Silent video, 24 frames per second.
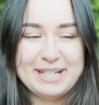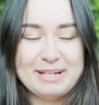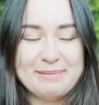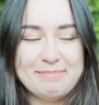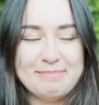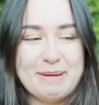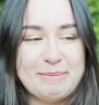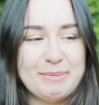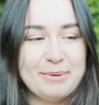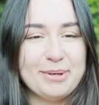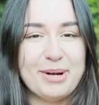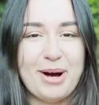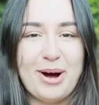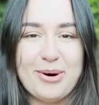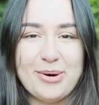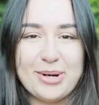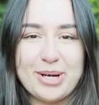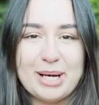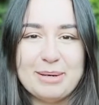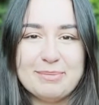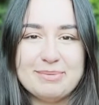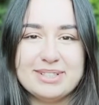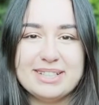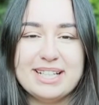People would all
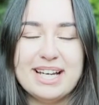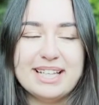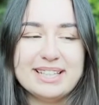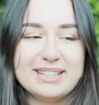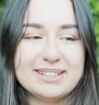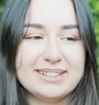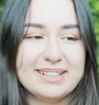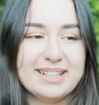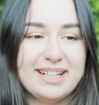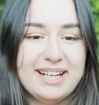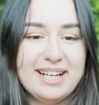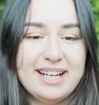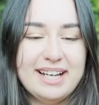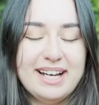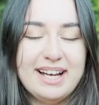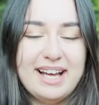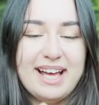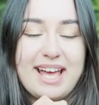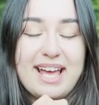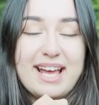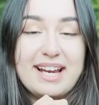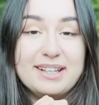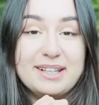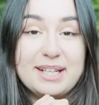come together,
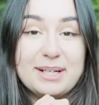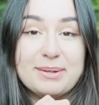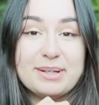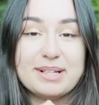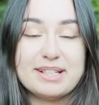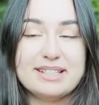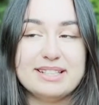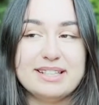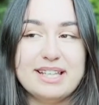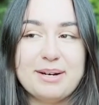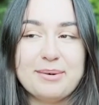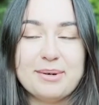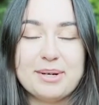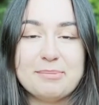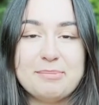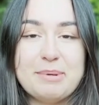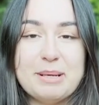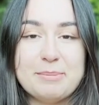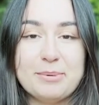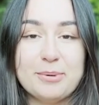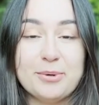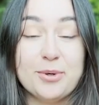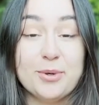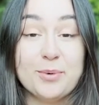and there were
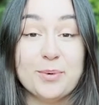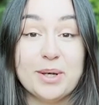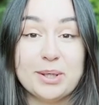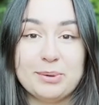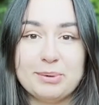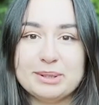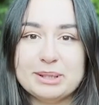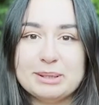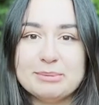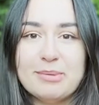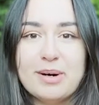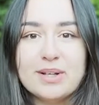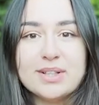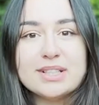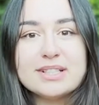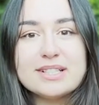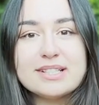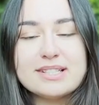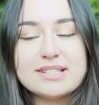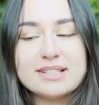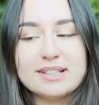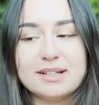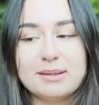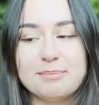people who worked with the
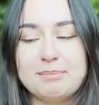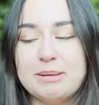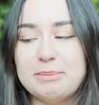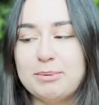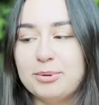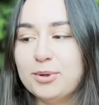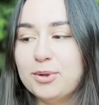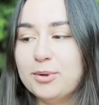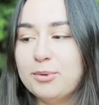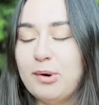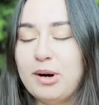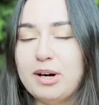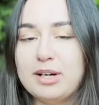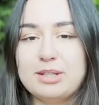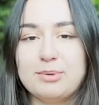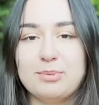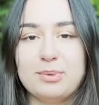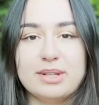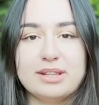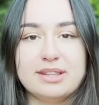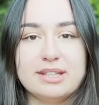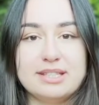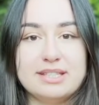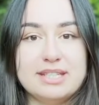mothers, people who worked
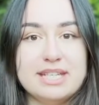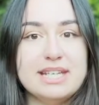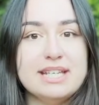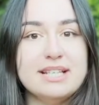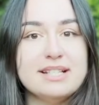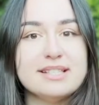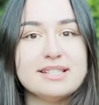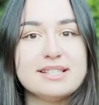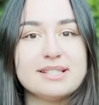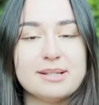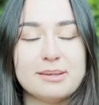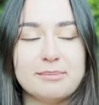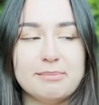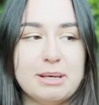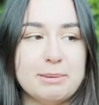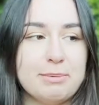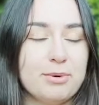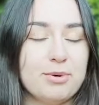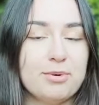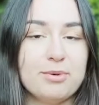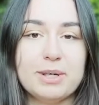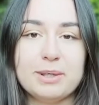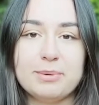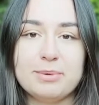with the teens, people
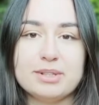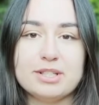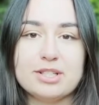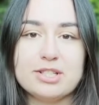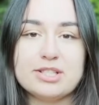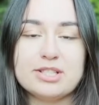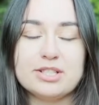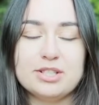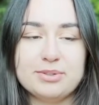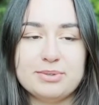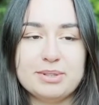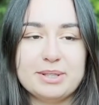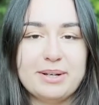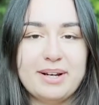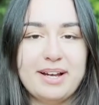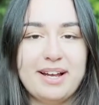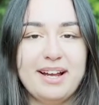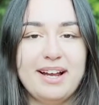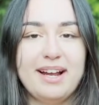who worked with the children.